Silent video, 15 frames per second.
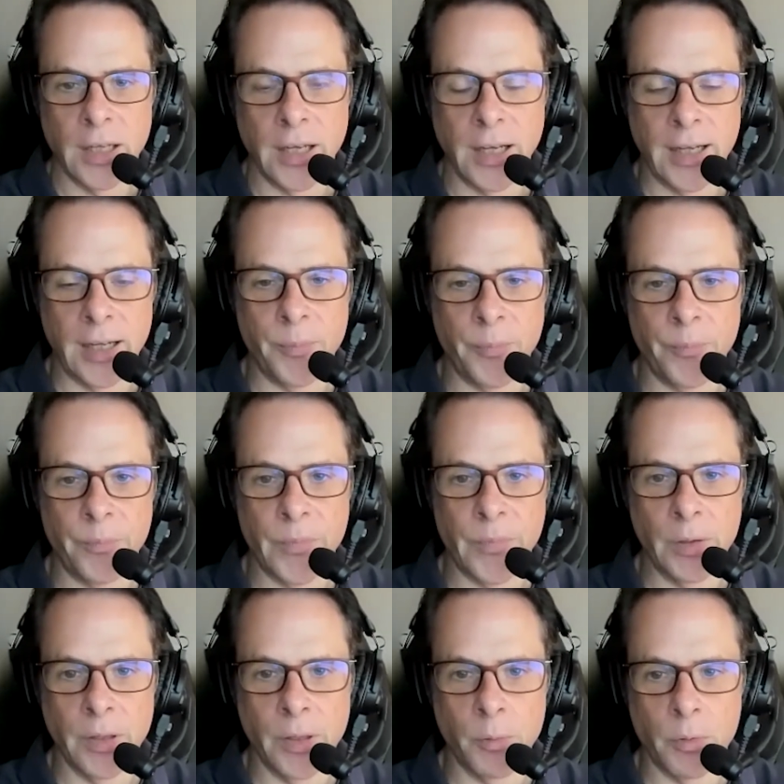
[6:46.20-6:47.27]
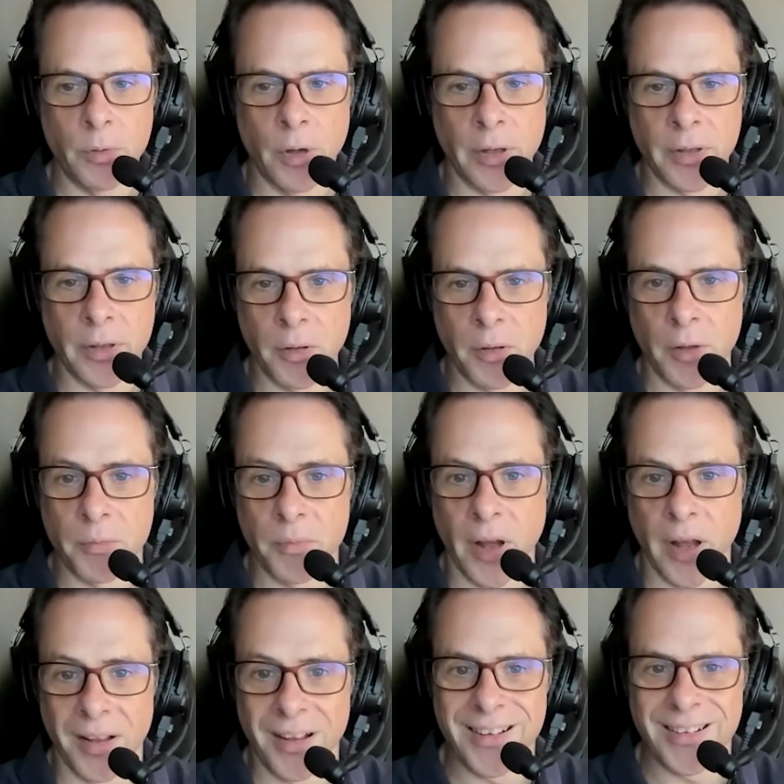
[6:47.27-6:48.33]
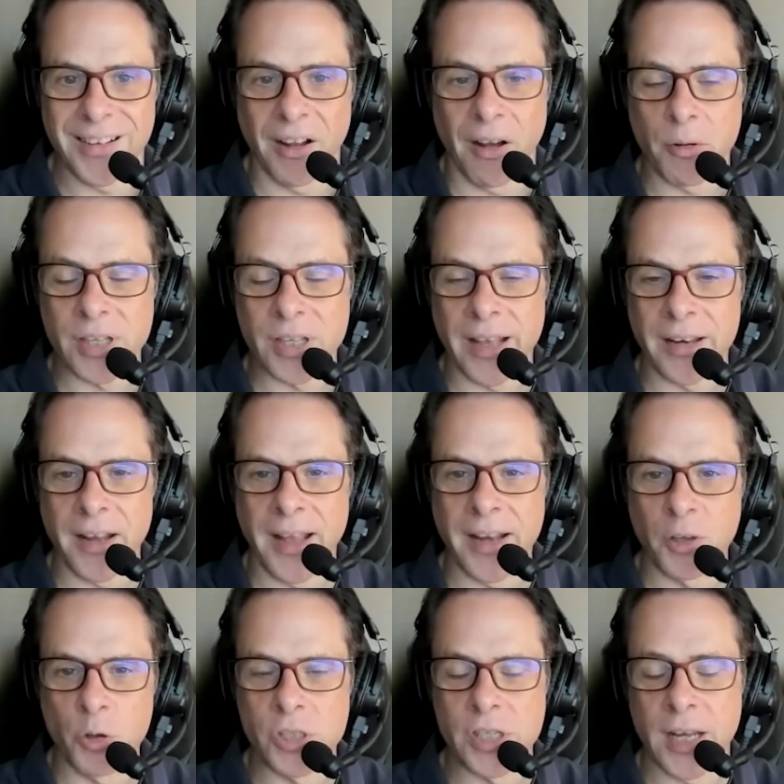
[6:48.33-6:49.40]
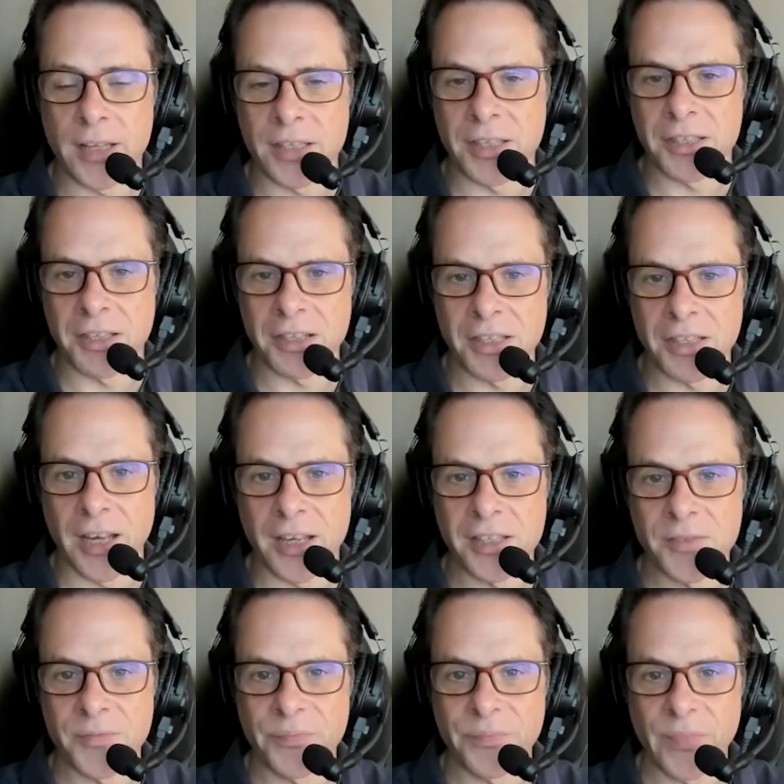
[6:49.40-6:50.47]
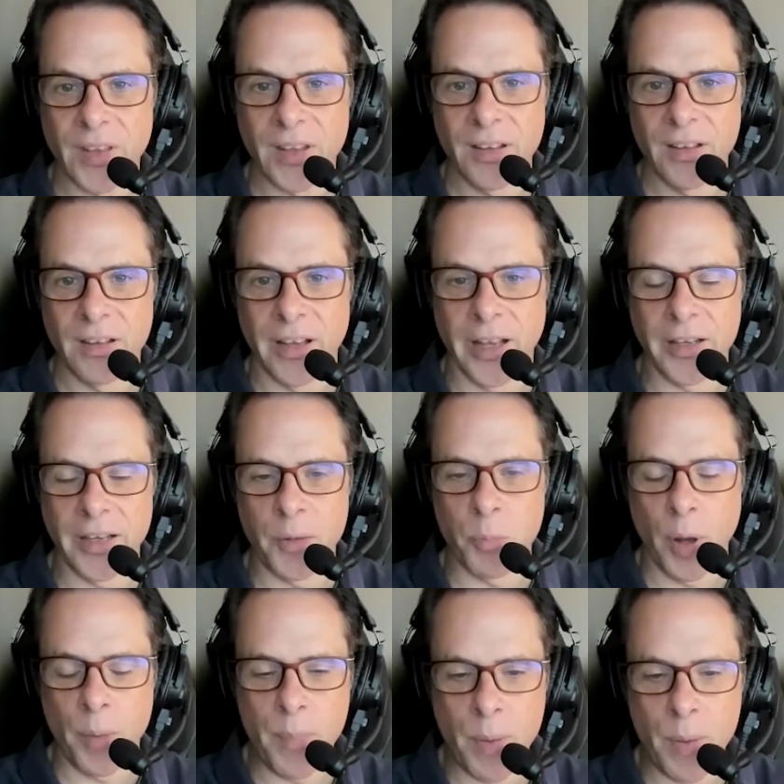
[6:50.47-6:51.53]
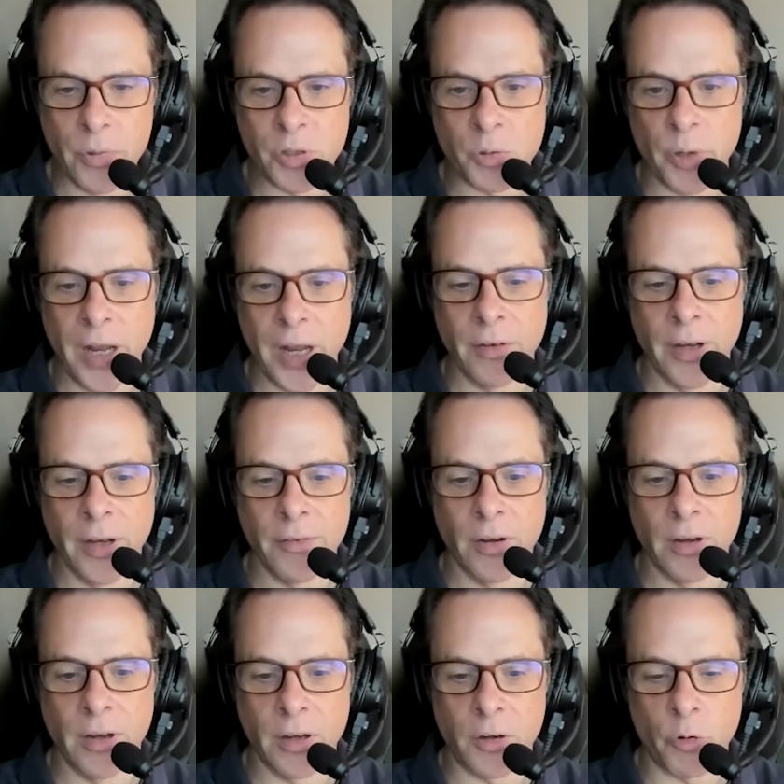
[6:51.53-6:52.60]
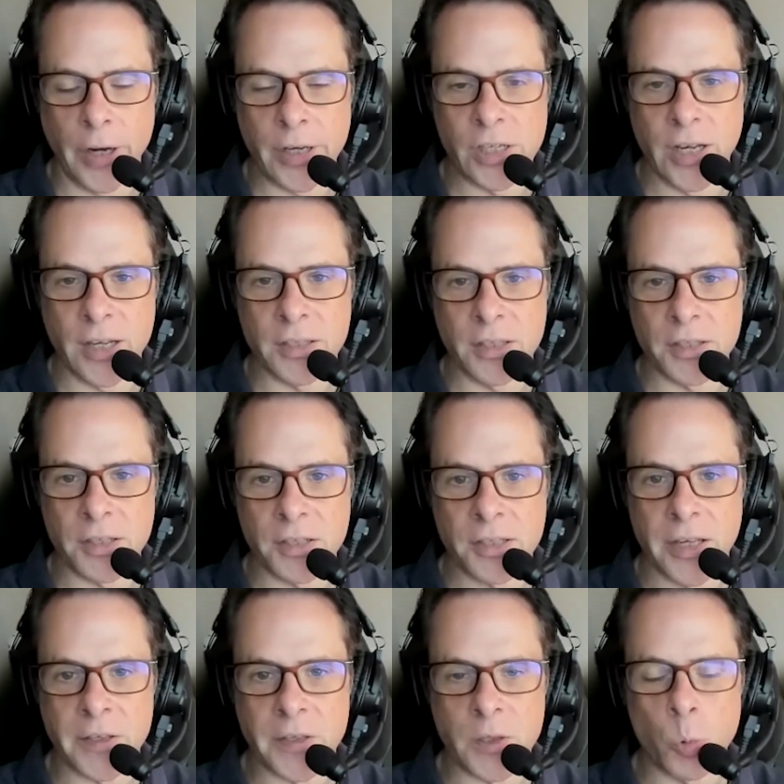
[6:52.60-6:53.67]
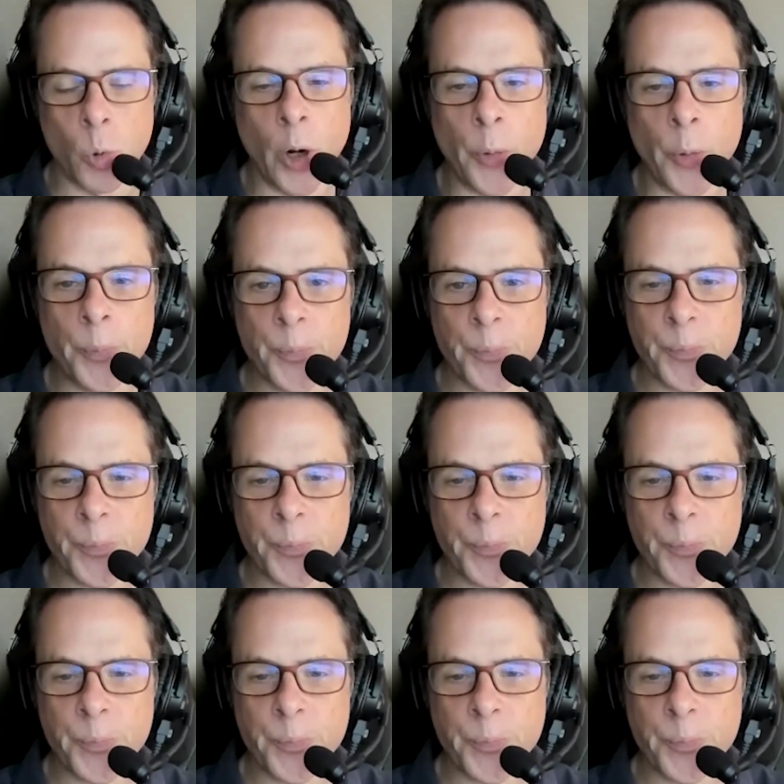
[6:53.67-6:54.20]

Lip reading: had a good chance of success, and my members would have a great chance of success as well.